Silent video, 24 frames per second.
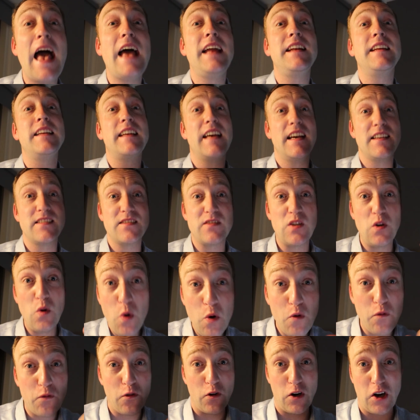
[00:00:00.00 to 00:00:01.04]
And guess
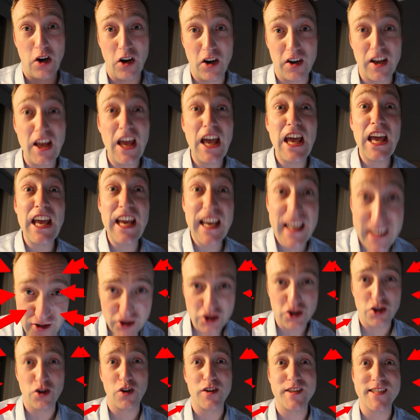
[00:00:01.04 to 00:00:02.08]
who forgot
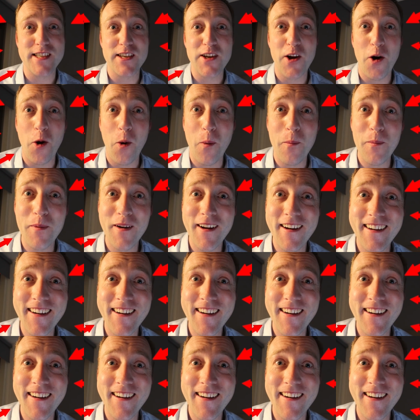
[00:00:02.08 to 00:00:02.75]
his shorts at home?